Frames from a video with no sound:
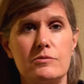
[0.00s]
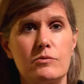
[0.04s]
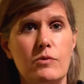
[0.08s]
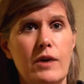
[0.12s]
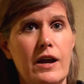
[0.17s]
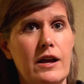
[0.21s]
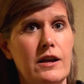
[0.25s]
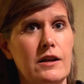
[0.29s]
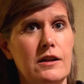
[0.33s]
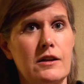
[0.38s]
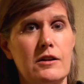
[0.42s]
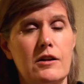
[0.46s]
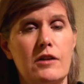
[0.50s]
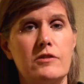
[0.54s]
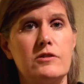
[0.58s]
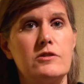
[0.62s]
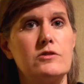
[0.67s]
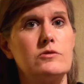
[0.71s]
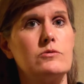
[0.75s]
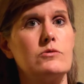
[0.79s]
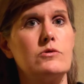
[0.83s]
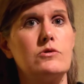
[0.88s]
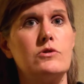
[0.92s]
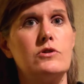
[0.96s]
weighed in on
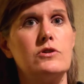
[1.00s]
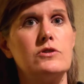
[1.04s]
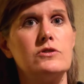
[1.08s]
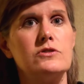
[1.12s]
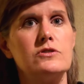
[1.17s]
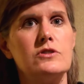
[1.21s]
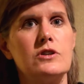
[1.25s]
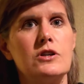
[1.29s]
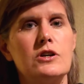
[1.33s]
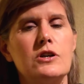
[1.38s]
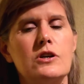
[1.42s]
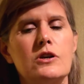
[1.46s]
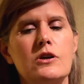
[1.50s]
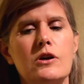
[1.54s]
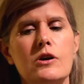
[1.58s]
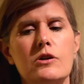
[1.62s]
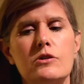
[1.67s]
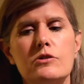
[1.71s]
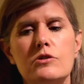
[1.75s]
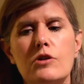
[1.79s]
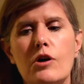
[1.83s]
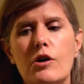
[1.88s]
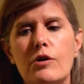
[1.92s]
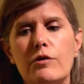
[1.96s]
these rules.
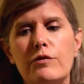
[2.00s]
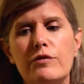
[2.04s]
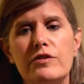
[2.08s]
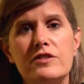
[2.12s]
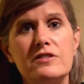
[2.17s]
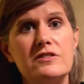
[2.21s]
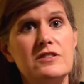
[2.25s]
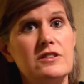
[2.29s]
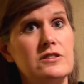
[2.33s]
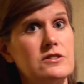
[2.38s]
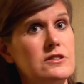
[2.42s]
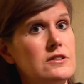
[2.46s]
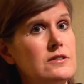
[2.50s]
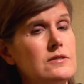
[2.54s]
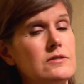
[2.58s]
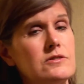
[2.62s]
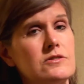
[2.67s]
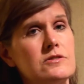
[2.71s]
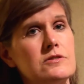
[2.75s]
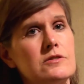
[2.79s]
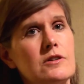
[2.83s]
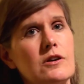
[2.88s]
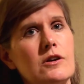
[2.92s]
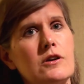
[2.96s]
No
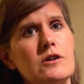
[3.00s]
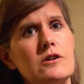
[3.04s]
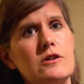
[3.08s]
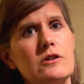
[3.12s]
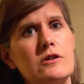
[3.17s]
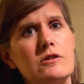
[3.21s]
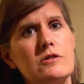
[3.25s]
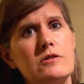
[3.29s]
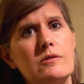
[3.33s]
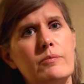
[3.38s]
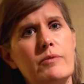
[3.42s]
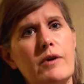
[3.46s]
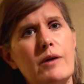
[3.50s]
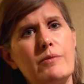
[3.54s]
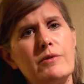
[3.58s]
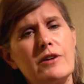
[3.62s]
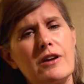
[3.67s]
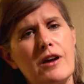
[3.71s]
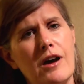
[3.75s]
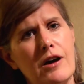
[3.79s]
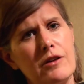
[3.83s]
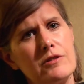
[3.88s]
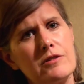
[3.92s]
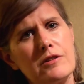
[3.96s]
physicians. The public
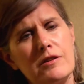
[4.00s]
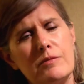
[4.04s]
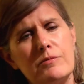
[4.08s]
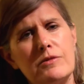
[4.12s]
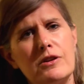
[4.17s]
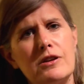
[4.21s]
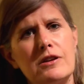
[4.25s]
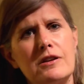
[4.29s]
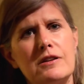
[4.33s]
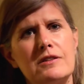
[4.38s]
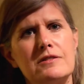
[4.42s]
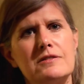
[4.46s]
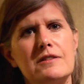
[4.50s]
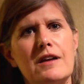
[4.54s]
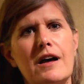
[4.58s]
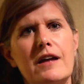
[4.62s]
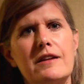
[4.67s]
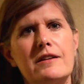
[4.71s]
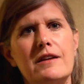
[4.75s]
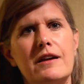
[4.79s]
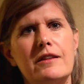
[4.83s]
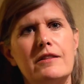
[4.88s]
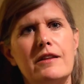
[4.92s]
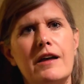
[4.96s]
health community has
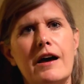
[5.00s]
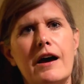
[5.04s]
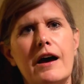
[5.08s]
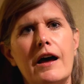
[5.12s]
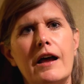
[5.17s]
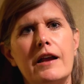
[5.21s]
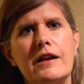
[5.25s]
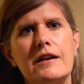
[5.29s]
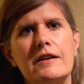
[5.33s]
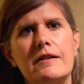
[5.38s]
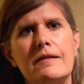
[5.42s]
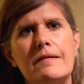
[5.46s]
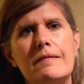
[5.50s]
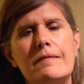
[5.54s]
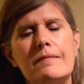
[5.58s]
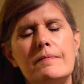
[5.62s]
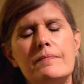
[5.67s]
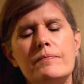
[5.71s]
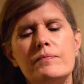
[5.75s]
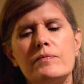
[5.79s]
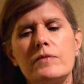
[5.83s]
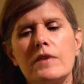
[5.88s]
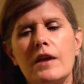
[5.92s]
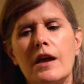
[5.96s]
not done that.
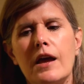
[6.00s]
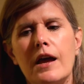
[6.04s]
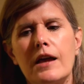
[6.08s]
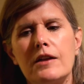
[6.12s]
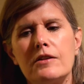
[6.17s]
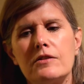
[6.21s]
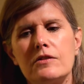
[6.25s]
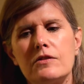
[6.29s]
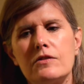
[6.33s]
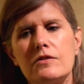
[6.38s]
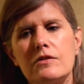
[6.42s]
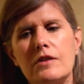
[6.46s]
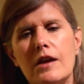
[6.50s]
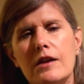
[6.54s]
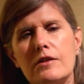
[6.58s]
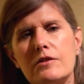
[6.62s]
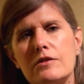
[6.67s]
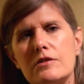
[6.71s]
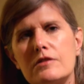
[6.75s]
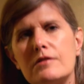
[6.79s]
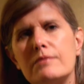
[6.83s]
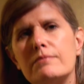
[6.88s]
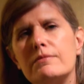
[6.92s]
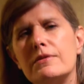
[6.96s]
And,
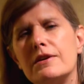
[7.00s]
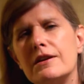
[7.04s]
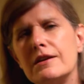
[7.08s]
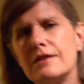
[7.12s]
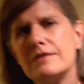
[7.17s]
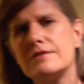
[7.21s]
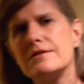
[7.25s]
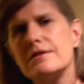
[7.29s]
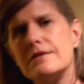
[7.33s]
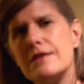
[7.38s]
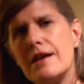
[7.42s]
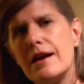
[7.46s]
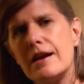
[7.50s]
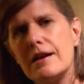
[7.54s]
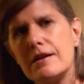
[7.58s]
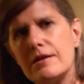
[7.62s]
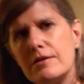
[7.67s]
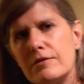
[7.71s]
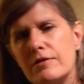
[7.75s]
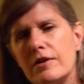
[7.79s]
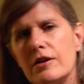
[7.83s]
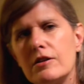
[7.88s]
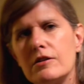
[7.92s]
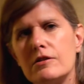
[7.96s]
and to me, as a
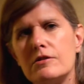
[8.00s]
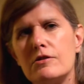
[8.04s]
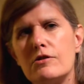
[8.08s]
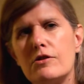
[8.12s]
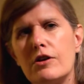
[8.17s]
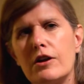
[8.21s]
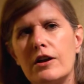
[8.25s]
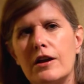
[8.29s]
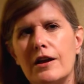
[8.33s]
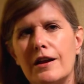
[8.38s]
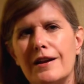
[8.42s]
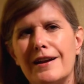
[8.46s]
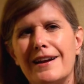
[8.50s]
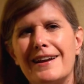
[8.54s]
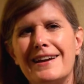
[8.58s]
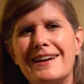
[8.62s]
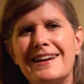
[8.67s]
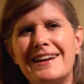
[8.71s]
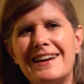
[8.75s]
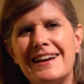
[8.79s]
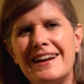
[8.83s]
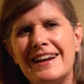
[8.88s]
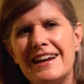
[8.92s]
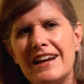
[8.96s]
native Illinoisan,
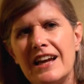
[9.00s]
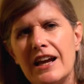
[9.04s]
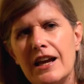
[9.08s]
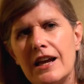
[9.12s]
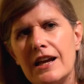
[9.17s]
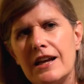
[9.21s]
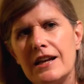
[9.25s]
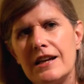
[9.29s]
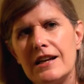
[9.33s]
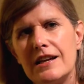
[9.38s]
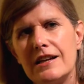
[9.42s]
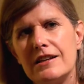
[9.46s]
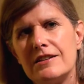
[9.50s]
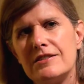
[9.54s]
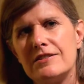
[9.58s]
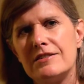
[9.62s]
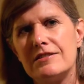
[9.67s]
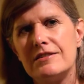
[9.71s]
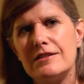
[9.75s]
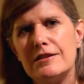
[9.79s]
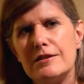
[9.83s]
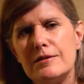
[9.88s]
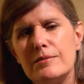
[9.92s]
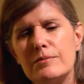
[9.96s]
it, it
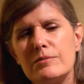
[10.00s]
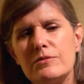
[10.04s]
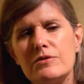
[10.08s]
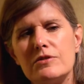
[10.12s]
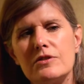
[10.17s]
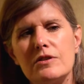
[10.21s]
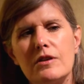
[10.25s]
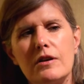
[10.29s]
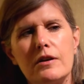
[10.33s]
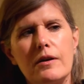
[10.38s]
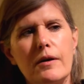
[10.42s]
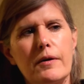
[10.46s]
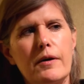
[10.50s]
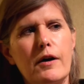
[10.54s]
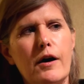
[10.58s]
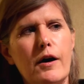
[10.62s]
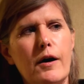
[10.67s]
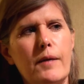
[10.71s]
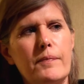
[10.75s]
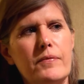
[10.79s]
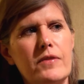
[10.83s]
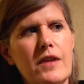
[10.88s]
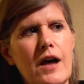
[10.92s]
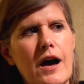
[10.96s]
seems
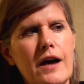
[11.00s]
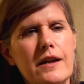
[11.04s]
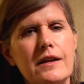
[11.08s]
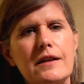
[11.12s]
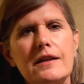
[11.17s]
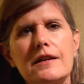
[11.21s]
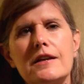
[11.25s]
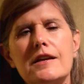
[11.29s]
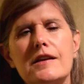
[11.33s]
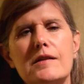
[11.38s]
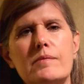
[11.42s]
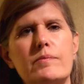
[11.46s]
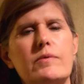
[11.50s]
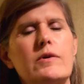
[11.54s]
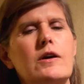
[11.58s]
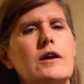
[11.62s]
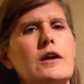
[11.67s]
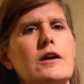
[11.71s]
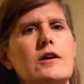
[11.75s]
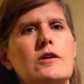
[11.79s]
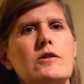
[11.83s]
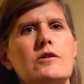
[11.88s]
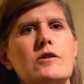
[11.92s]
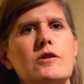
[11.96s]
um, not in
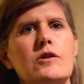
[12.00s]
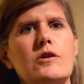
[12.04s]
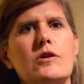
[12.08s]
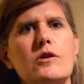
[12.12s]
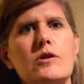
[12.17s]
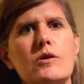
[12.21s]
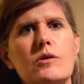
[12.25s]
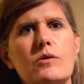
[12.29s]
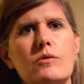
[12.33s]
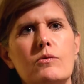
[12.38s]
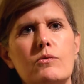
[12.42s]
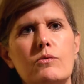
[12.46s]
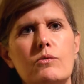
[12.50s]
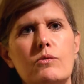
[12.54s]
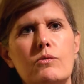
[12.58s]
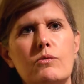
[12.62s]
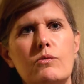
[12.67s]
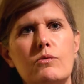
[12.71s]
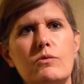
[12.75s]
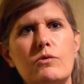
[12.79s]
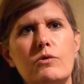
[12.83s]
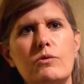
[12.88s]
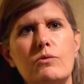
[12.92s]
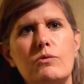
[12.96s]
keeping
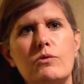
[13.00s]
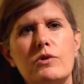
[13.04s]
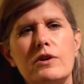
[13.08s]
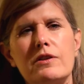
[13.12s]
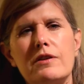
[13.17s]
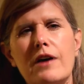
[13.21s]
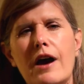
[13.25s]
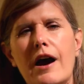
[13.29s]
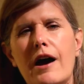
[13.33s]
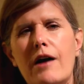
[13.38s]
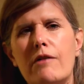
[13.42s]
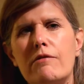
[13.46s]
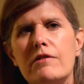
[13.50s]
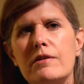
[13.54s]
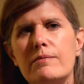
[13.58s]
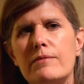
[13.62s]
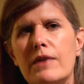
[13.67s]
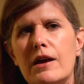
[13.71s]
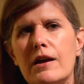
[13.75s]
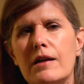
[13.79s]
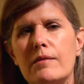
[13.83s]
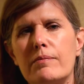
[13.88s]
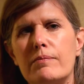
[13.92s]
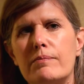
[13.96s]
with how we
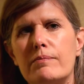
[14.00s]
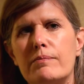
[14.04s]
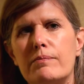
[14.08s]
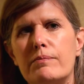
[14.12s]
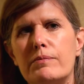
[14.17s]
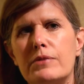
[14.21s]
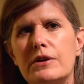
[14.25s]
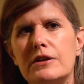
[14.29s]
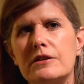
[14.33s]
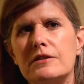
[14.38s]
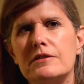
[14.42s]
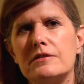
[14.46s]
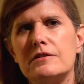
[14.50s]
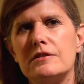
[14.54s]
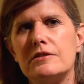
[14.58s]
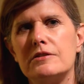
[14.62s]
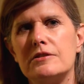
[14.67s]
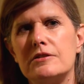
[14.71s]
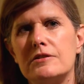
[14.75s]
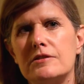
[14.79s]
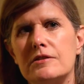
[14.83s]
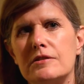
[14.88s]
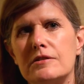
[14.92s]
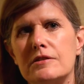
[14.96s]
make big
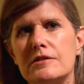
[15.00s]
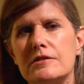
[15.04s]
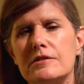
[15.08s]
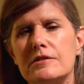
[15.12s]
decisions in the